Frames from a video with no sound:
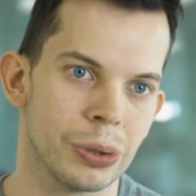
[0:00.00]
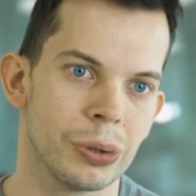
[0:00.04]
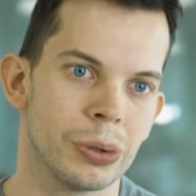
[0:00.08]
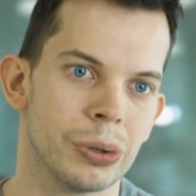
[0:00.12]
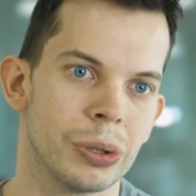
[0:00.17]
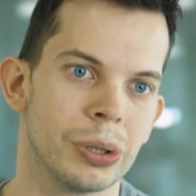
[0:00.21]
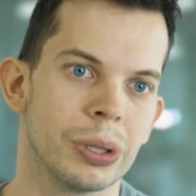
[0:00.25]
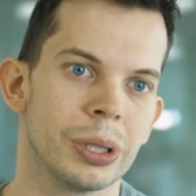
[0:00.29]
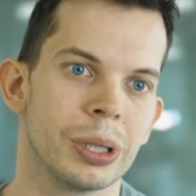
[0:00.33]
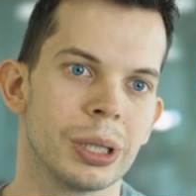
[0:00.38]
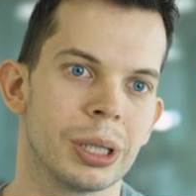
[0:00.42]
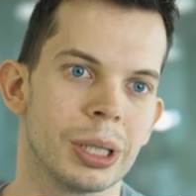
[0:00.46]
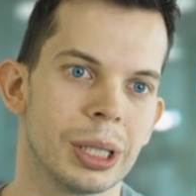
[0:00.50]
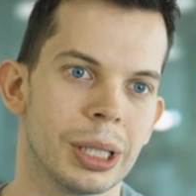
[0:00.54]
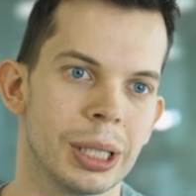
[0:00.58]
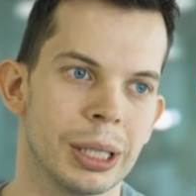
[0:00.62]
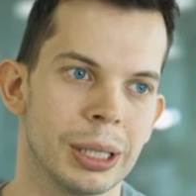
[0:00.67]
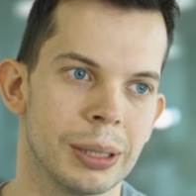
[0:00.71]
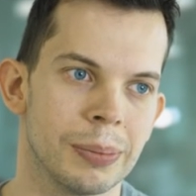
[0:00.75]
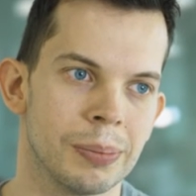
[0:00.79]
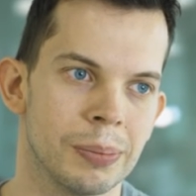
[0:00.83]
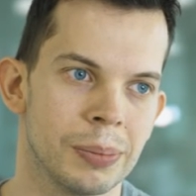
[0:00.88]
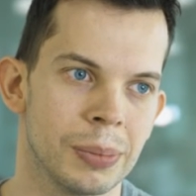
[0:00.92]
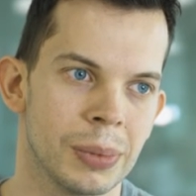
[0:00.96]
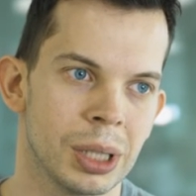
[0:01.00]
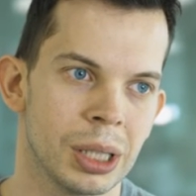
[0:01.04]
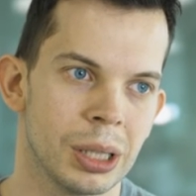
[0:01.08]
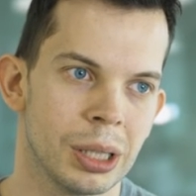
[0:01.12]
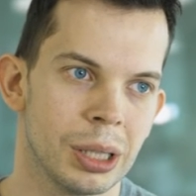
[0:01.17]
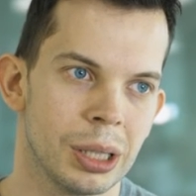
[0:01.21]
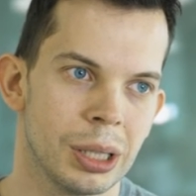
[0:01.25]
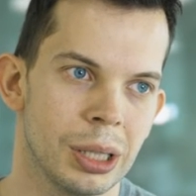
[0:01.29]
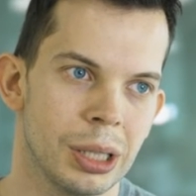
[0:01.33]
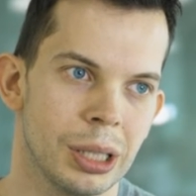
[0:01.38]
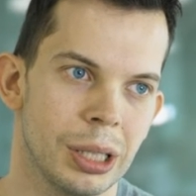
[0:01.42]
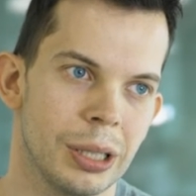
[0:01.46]
You do it
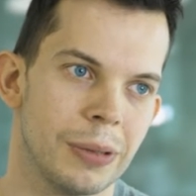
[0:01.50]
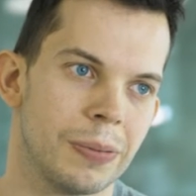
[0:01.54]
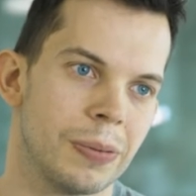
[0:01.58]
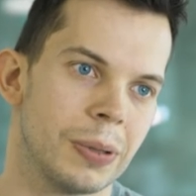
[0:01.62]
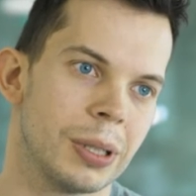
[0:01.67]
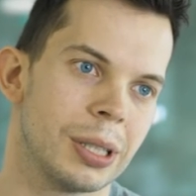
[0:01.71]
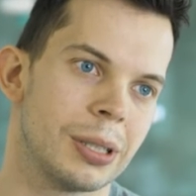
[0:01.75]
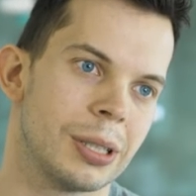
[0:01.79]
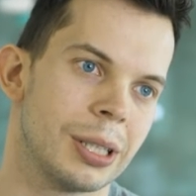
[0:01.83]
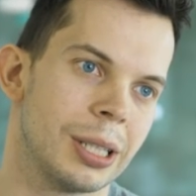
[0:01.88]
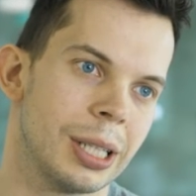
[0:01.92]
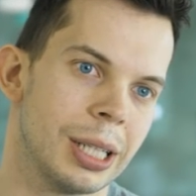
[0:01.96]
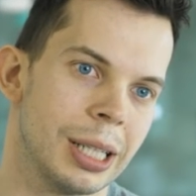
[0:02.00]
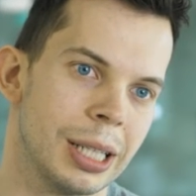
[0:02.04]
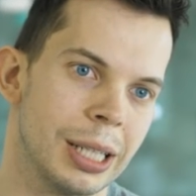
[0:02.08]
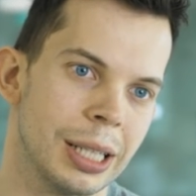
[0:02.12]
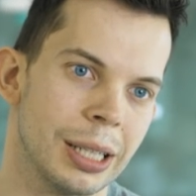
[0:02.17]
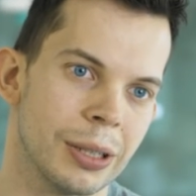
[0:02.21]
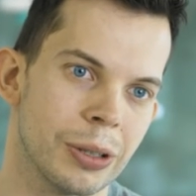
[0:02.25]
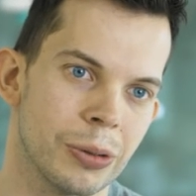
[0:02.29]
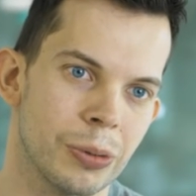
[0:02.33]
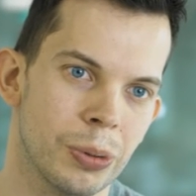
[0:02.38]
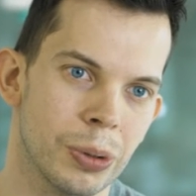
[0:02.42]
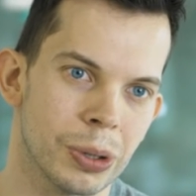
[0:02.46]
if it's a